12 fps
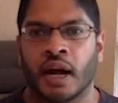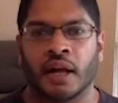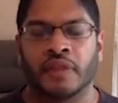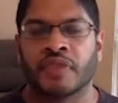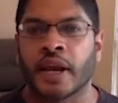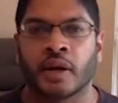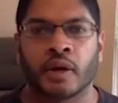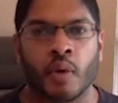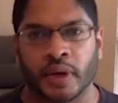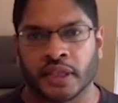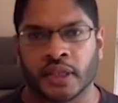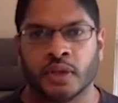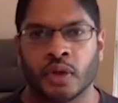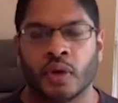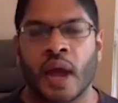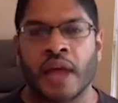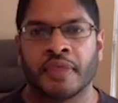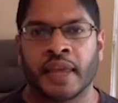They don't know what to
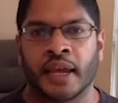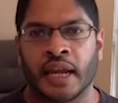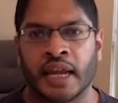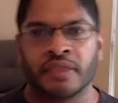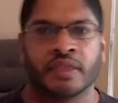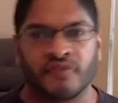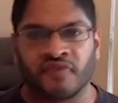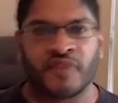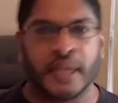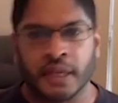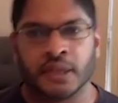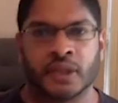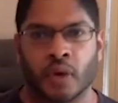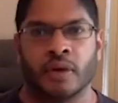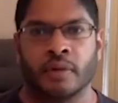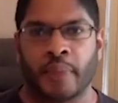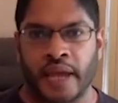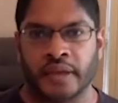do, and they're in the fear
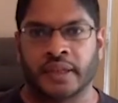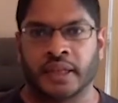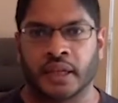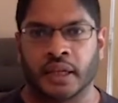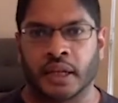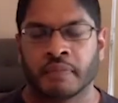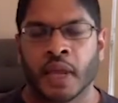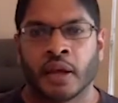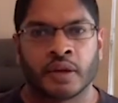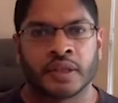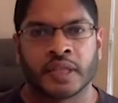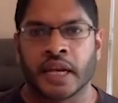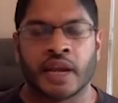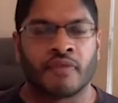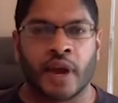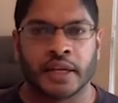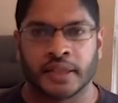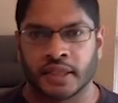zone, basically, because they
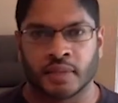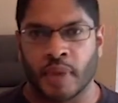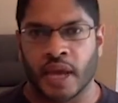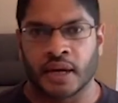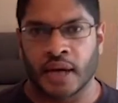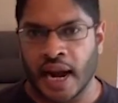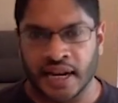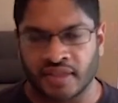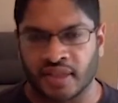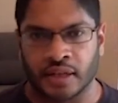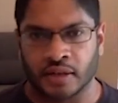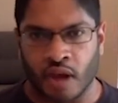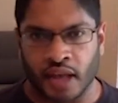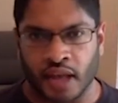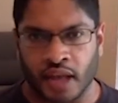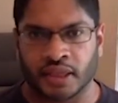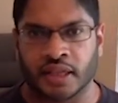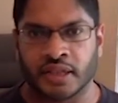never anticipated anything like
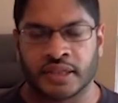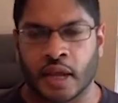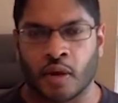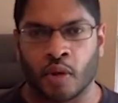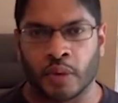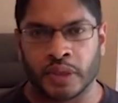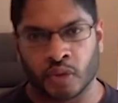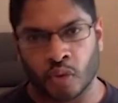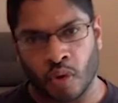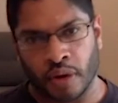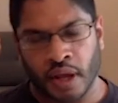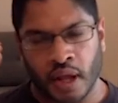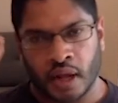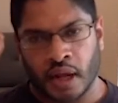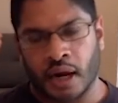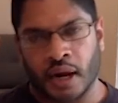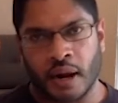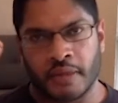this. They always thought
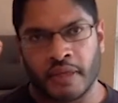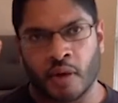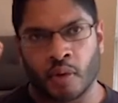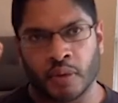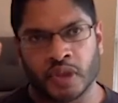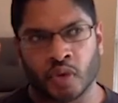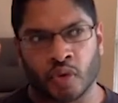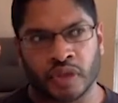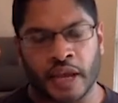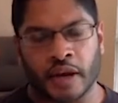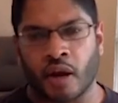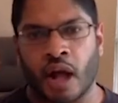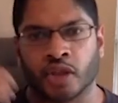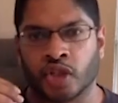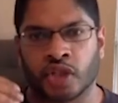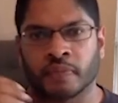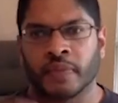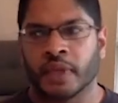that I'll
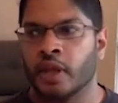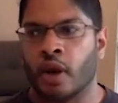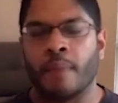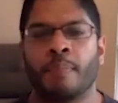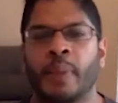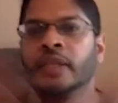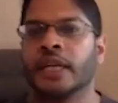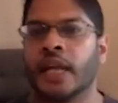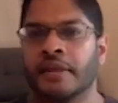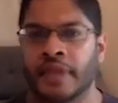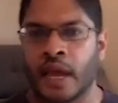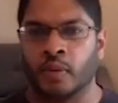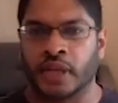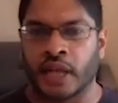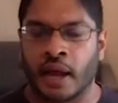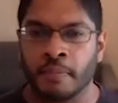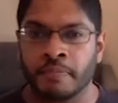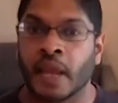just, you know, build it and they will
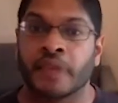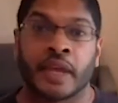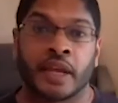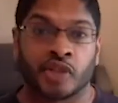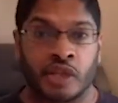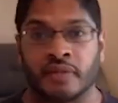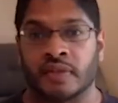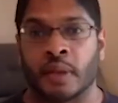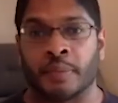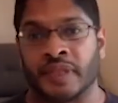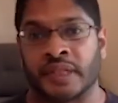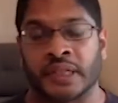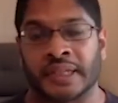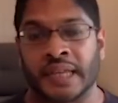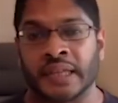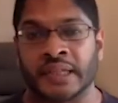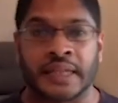come, and they achieve some success,